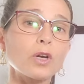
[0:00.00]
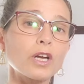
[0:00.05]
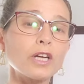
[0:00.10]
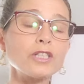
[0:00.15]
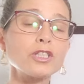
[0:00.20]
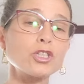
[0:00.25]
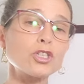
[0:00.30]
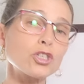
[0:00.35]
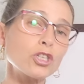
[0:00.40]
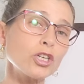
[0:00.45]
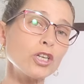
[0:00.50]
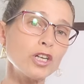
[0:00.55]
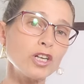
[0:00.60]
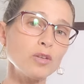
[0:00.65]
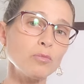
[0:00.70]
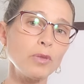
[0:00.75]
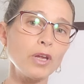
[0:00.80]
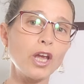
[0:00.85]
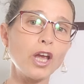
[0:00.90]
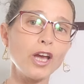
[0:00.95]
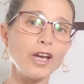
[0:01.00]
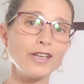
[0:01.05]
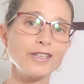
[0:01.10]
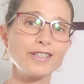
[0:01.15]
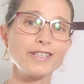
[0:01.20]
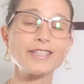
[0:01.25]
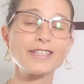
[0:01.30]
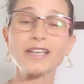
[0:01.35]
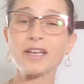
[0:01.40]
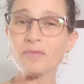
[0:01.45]
concerned because
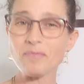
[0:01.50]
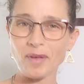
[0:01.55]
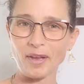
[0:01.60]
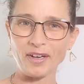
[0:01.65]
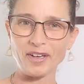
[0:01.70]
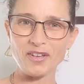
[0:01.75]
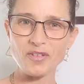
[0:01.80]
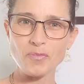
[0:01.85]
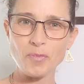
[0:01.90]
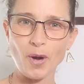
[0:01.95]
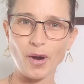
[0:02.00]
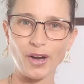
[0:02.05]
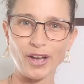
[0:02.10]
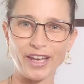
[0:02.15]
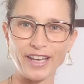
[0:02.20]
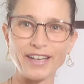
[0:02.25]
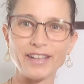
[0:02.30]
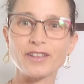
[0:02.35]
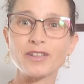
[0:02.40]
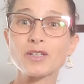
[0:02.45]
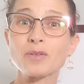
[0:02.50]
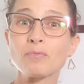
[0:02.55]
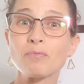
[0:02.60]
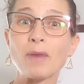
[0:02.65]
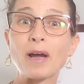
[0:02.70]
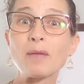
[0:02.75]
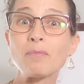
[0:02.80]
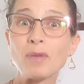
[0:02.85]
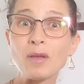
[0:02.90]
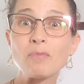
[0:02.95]
it's a competitive market and there
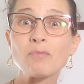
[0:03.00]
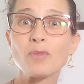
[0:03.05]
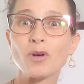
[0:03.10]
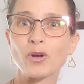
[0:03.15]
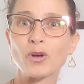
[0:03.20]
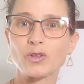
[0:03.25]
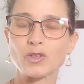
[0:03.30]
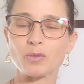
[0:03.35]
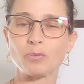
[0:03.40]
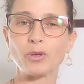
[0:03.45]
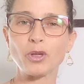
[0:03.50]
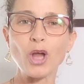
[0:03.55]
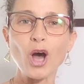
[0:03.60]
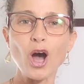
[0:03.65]
might be multiple